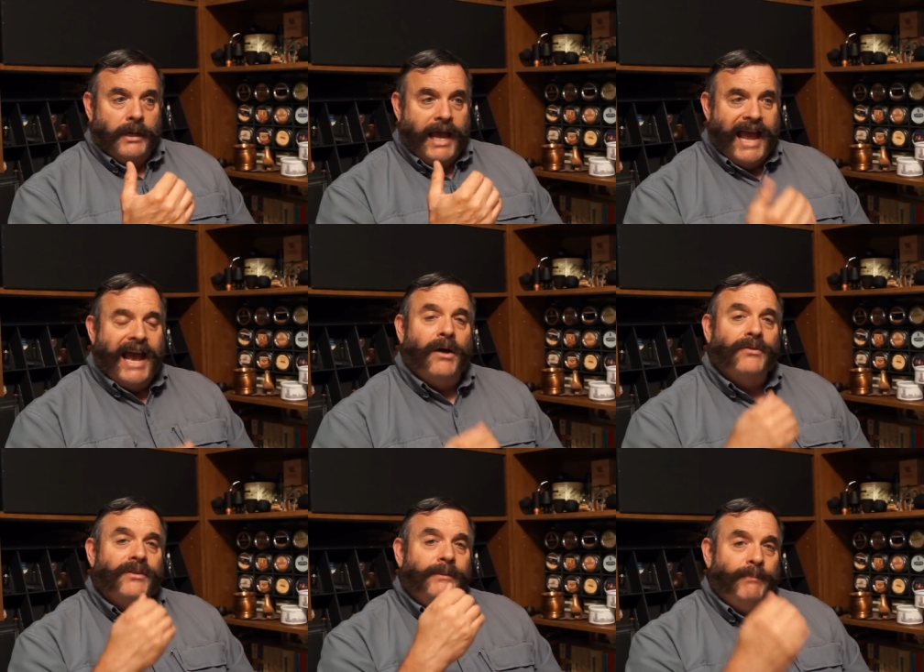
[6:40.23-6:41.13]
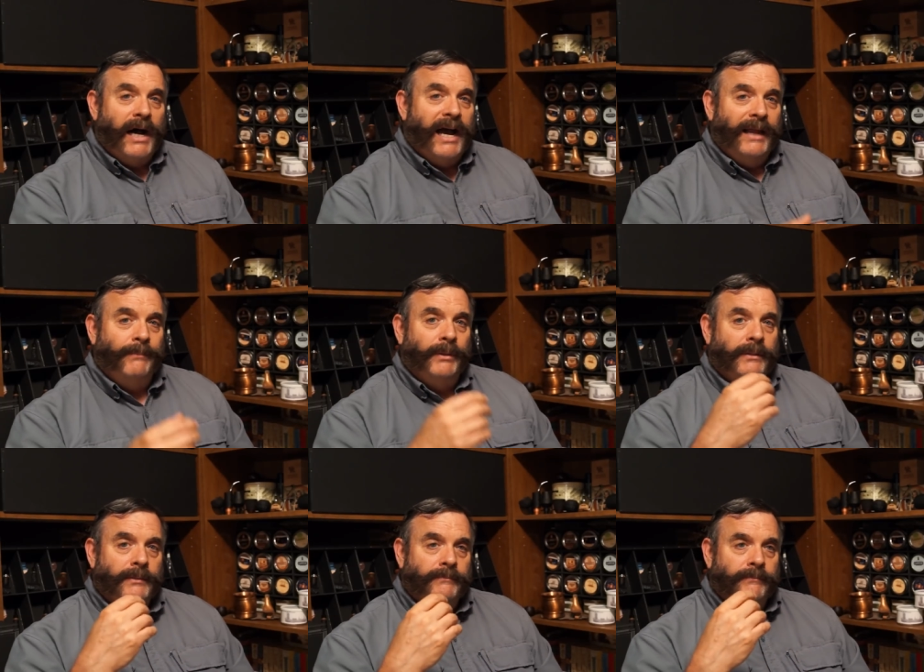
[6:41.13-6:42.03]
how the pipe
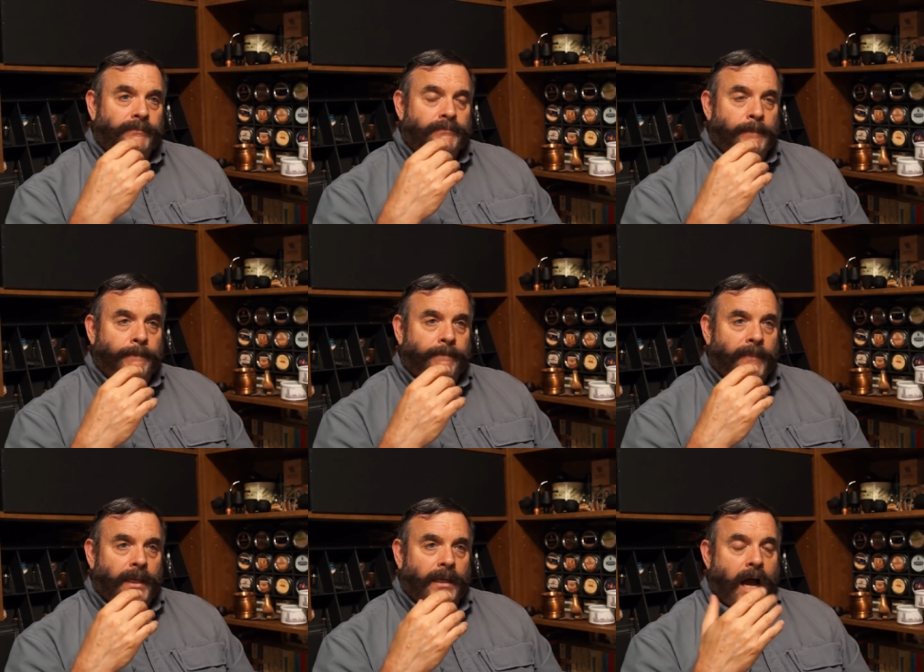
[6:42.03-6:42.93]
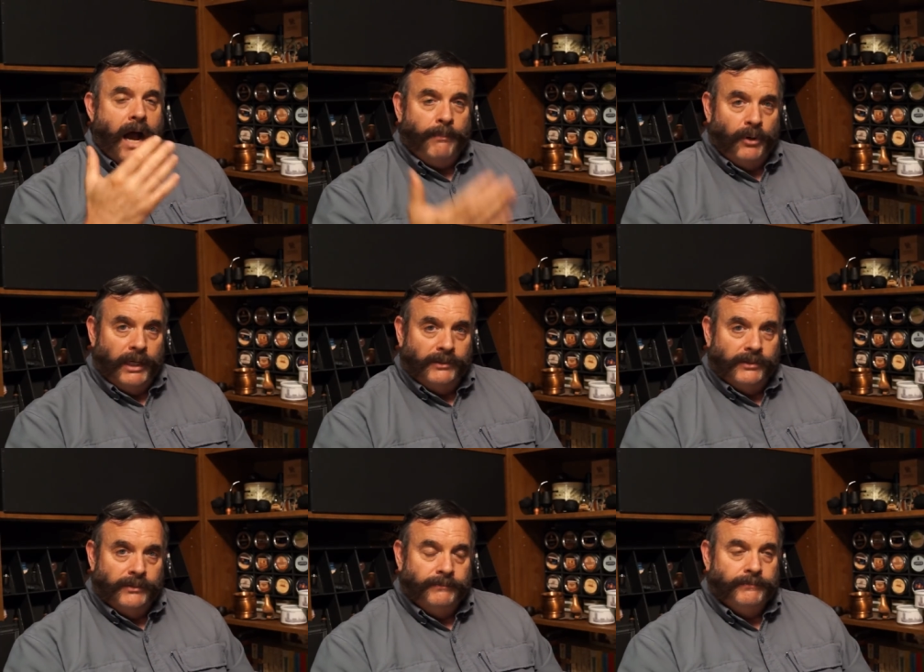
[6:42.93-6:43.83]

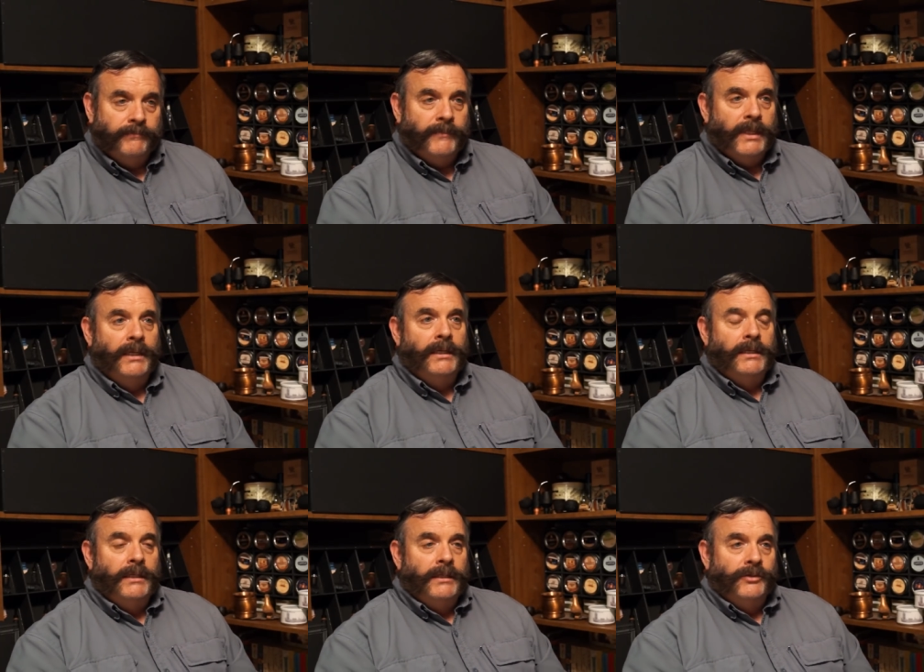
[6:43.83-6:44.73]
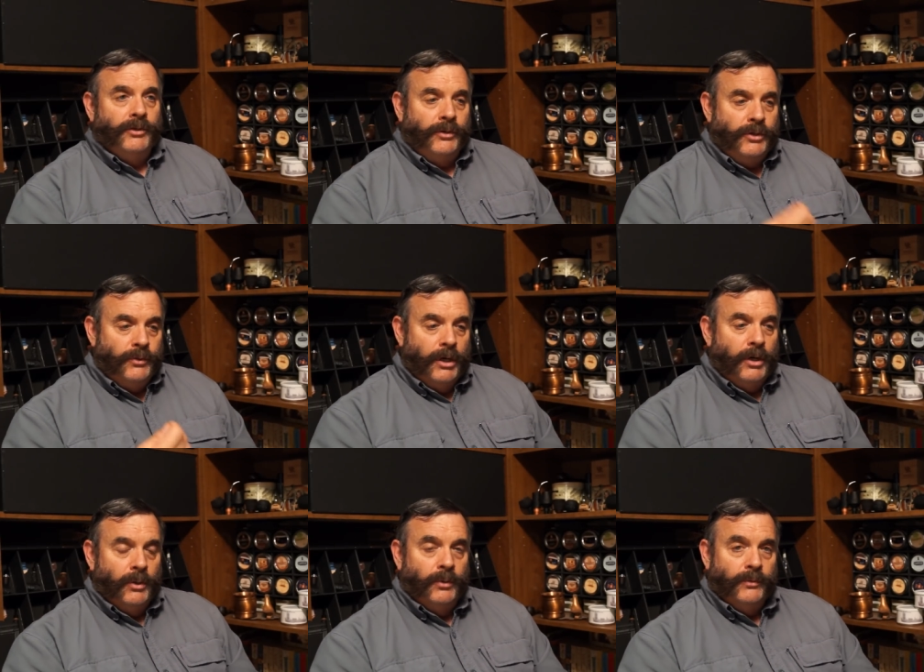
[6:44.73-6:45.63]
operates. So you
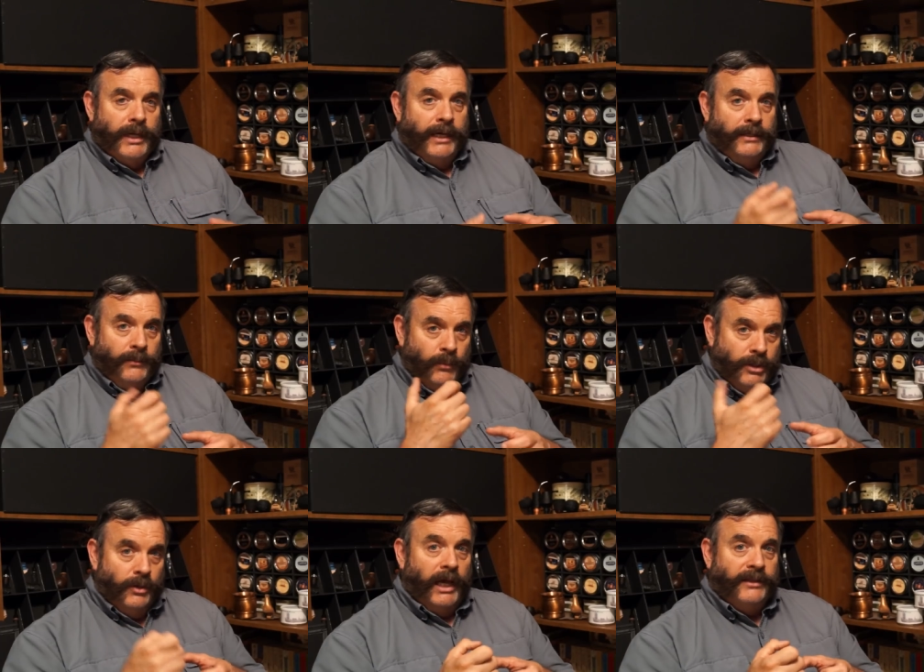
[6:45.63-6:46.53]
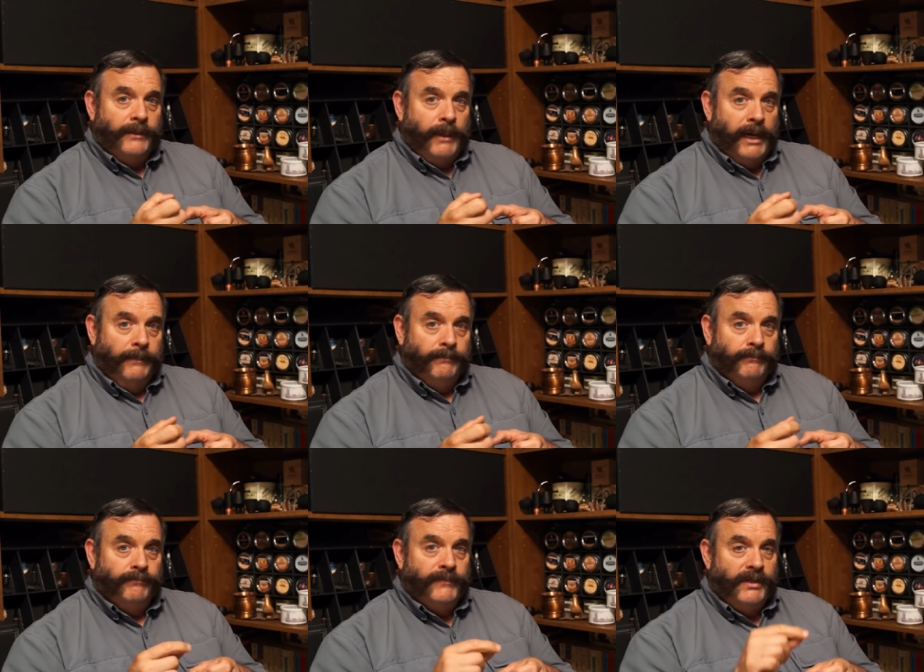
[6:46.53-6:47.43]
know that when you light the pipe,
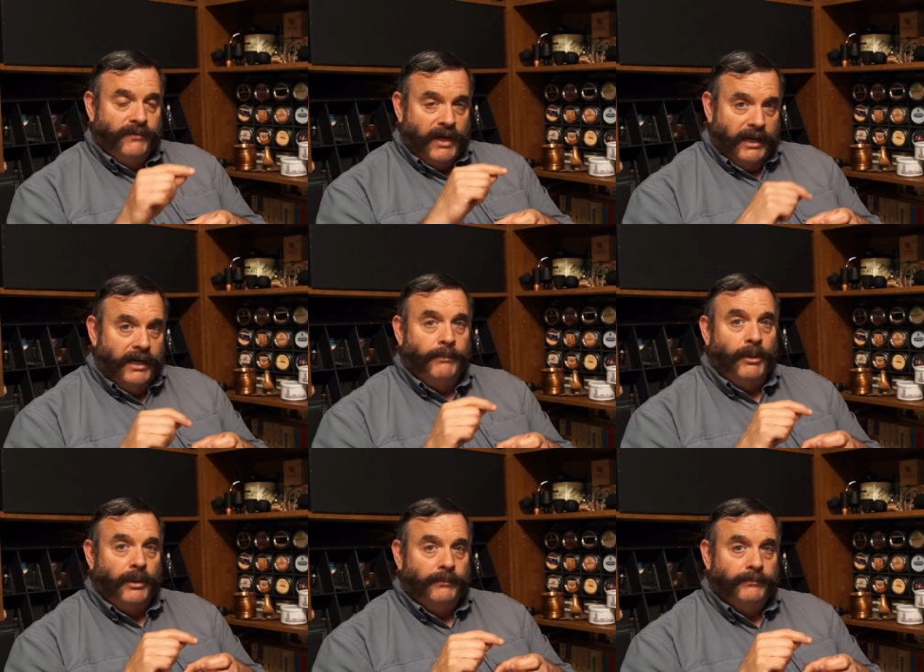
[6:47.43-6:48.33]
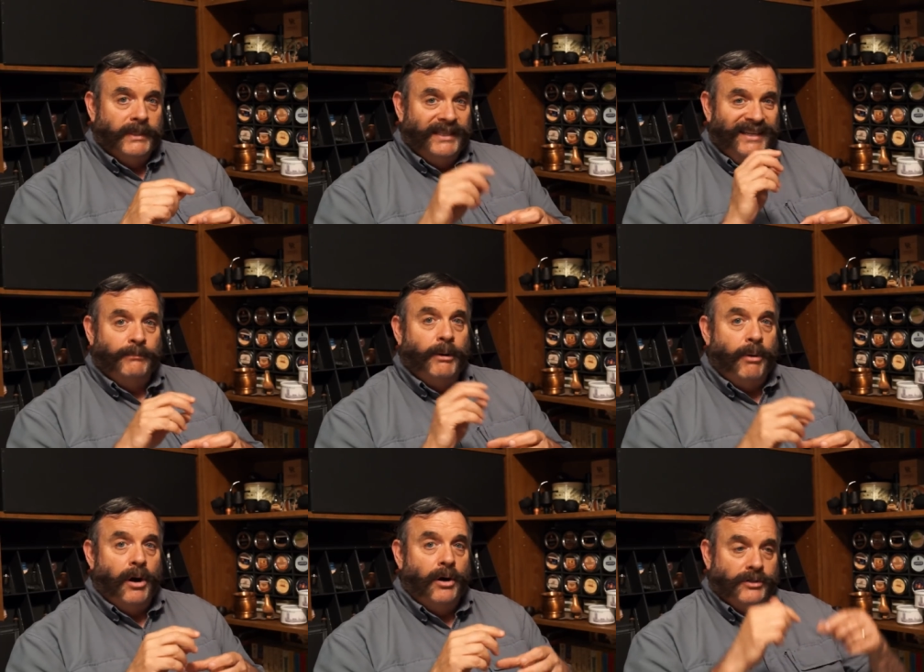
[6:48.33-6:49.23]
you've got an ember. And the ember
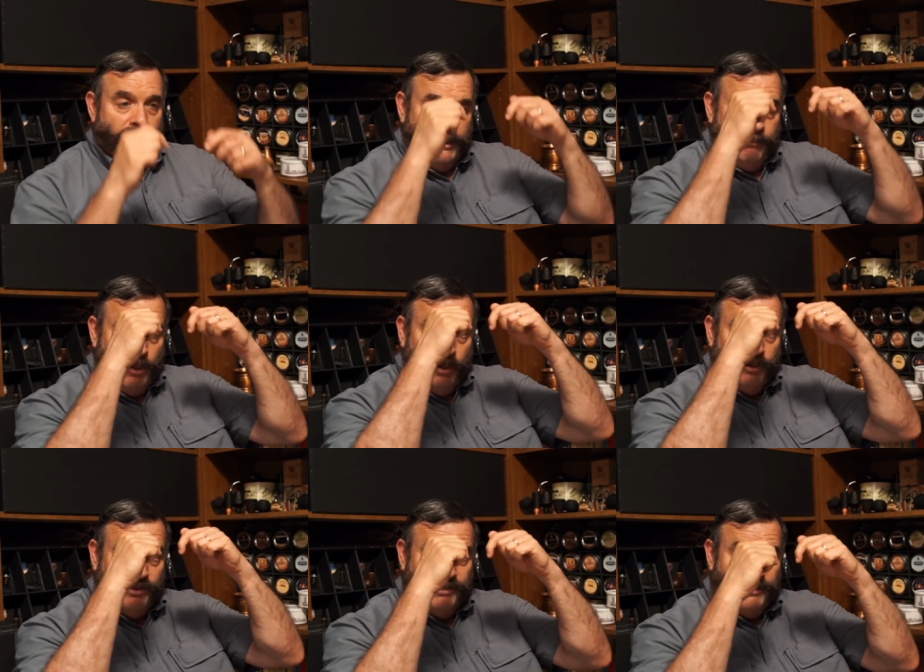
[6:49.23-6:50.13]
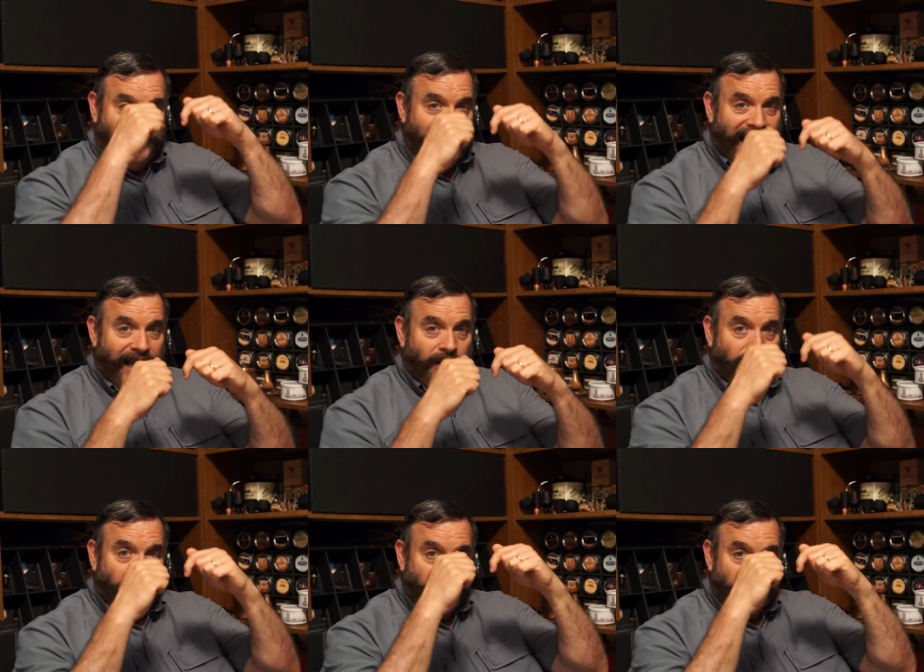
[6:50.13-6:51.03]
burns and it burns
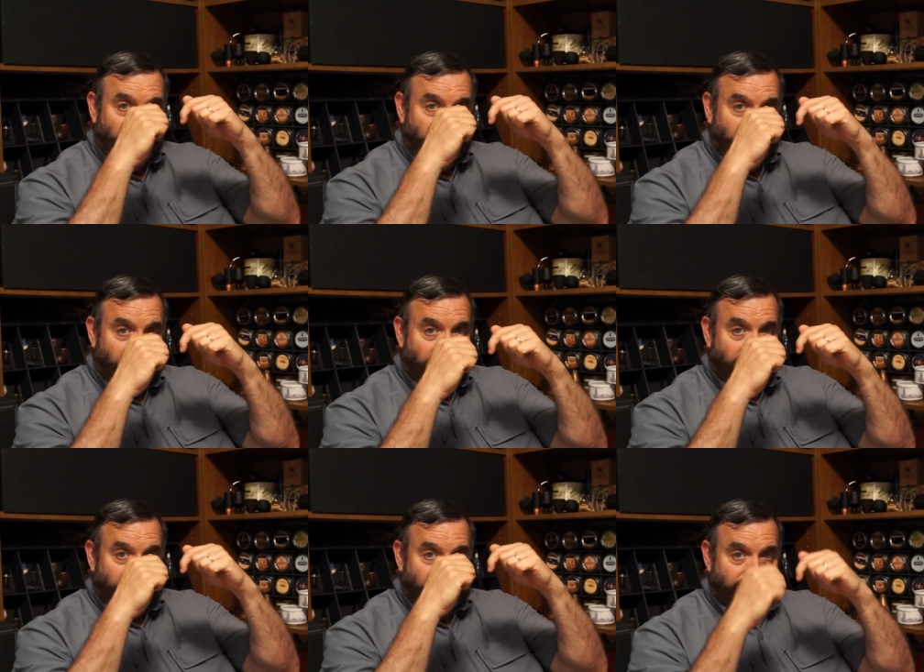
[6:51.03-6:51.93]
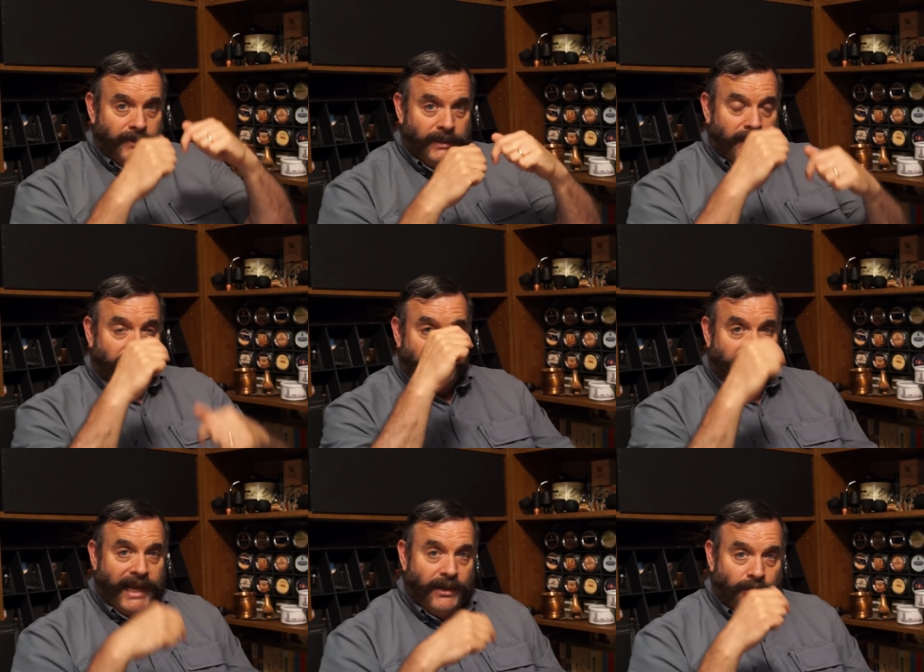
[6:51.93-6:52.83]
down, uh,
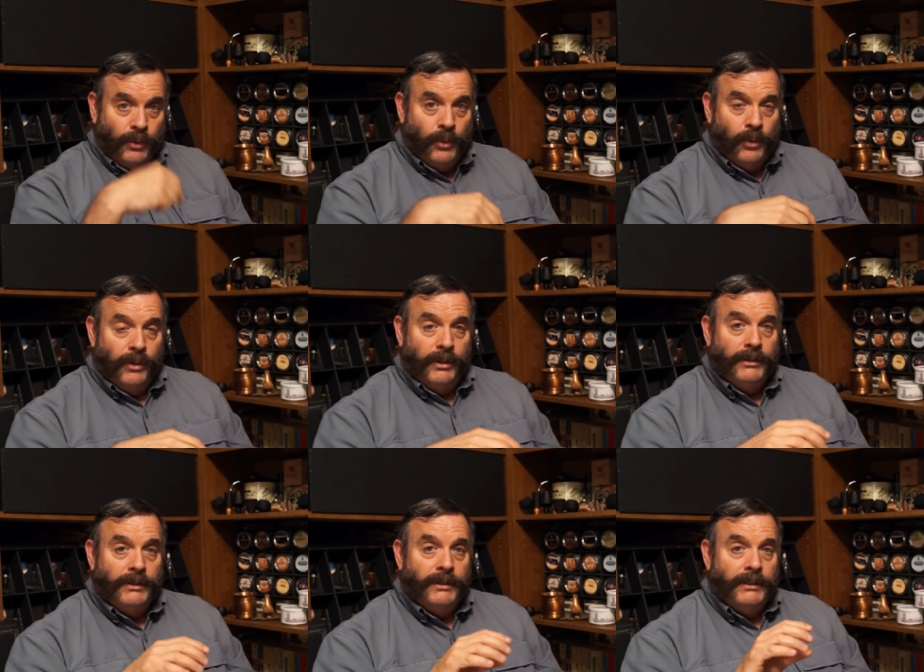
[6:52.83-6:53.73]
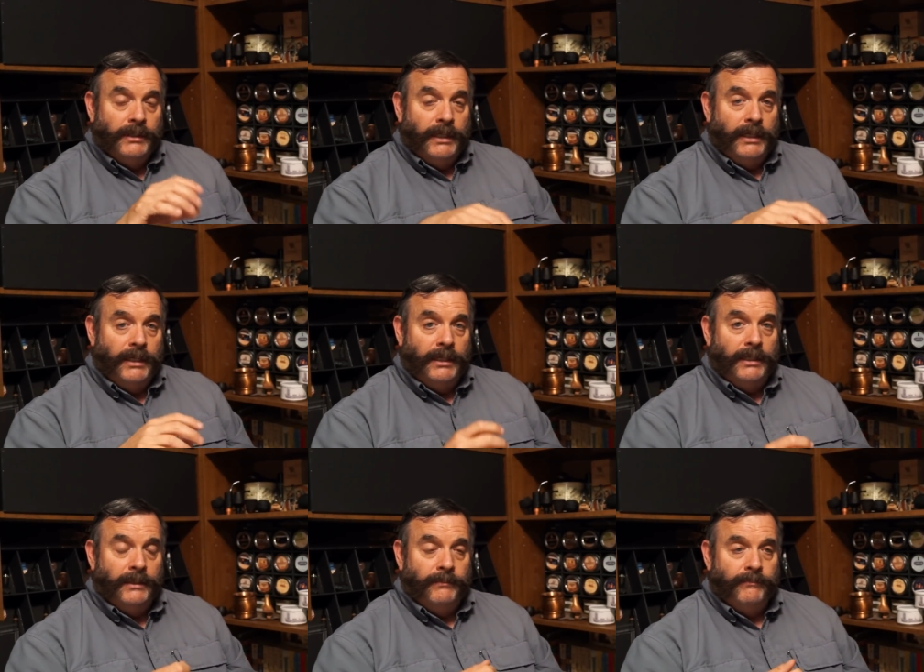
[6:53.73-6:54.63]
down toward
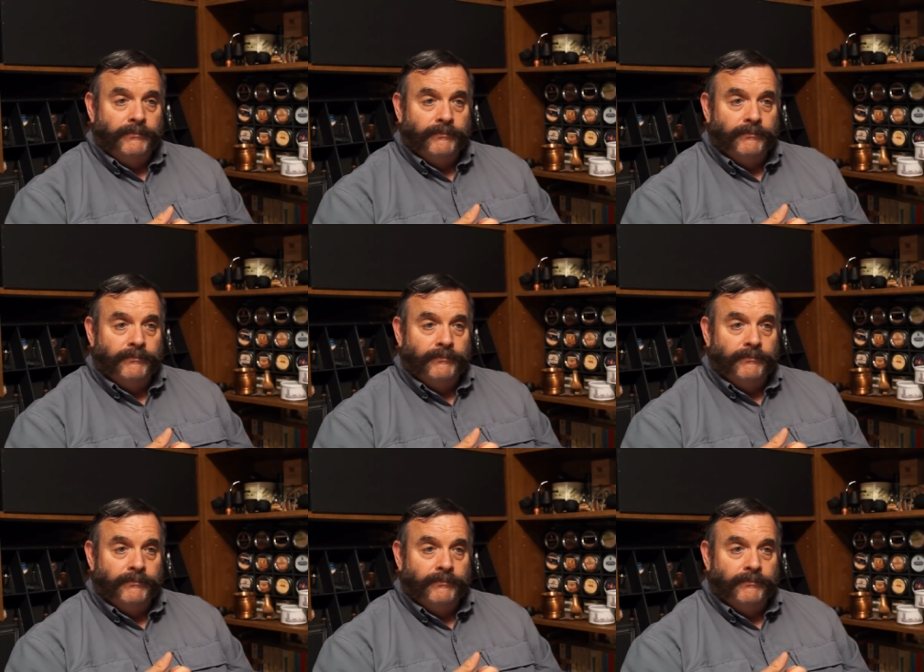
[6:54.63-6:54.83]
um,